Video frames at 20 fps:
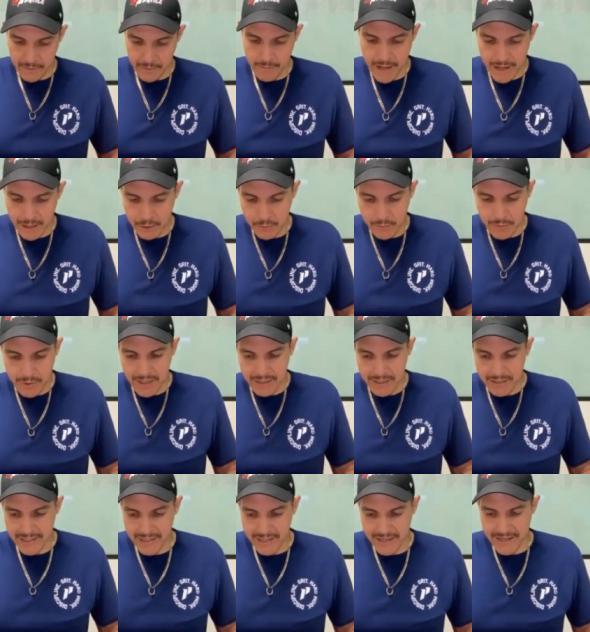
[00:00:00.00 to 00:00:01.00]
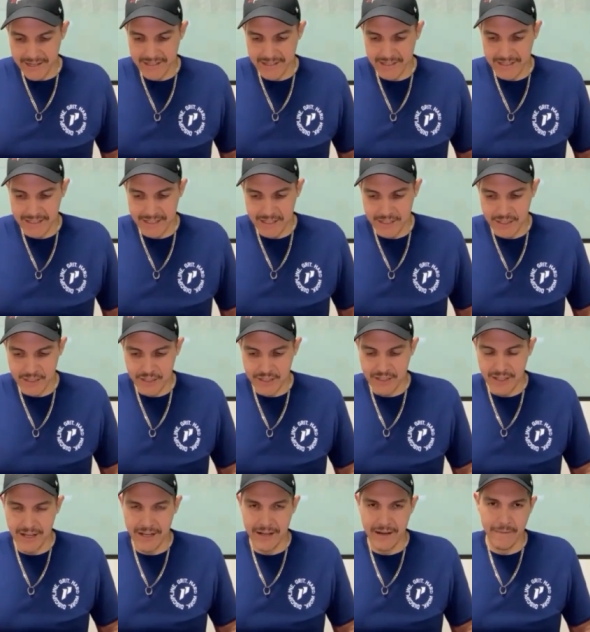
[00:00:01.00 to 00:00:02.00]
Battle podcast is just
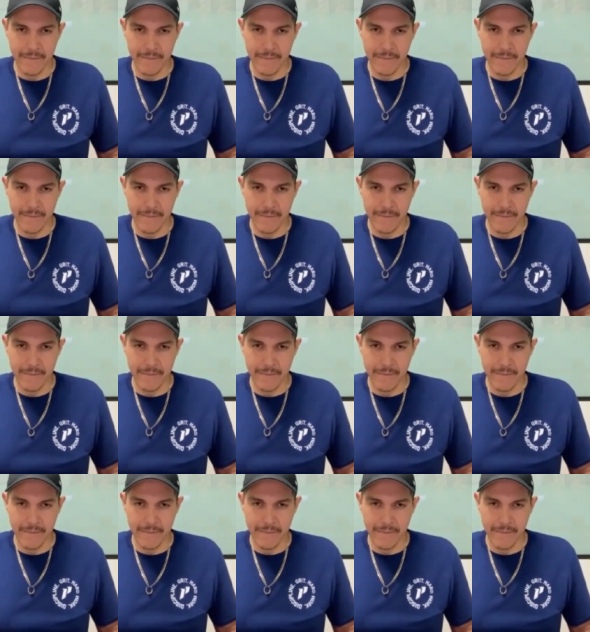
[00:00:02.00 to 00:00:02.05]
like